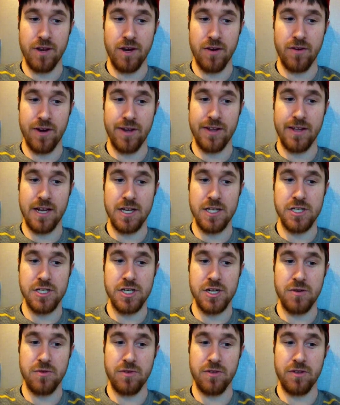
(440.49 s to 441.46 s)
ERA last
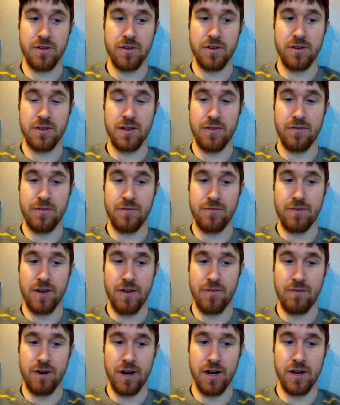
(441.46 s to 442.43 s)
year with a
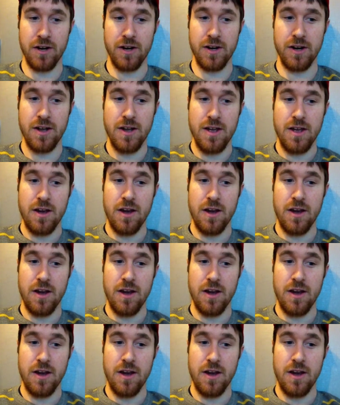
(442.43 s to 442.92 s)
11-5 record,